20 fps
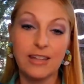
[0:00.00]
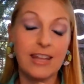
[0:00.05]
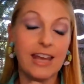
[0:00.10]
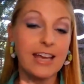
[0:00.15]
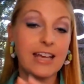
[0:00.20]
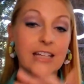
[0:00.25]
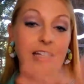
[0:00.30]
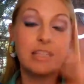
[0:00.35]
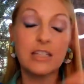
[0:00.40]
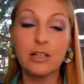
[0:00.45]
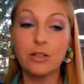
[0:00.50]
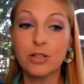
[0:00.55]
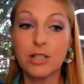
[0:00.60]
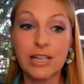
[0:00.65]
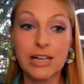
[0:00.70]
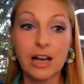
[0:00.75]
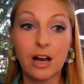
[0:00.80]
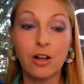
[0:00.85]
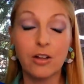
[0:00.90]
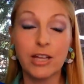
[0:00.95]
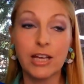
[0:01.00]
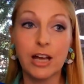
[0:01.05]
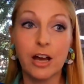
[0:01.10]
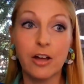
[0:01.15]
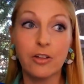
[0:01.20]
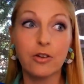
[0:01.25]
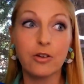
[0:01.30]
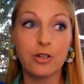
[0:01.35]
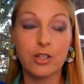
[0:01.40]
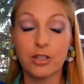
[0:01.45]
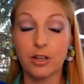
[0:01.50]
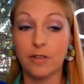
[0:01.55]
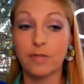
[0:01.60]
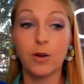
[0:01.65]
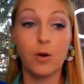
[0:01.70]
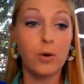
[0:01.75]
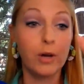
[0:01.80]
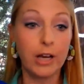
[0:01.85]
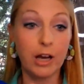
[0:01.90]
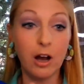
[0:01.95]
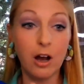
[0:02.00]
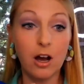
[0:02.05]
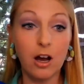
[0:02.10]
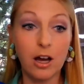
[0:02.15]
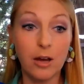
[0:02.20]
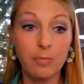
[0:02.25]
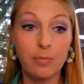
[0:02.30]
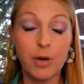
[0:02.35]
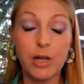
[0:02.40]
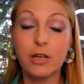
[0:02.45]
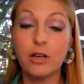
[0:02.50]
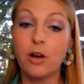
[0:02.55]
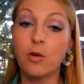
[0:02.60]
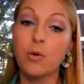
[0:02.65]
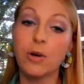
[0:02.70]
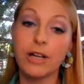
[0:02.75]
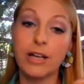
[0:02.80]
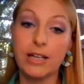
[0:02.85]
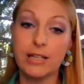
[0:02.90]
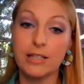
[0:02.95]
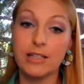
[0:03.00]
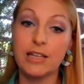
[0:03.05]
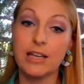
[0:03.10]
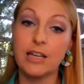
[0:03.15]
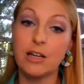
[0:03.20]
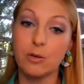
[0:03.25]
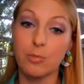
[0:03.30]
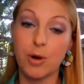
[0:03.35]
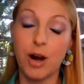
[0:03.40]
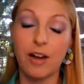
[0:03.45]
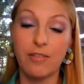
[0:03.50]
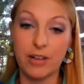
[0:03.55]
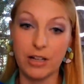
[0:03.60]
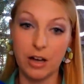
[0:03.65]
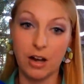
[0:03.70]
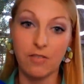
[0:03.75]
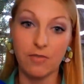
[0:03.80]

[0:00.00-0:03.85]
And they can still see all the other stuff going on, but no one can see your private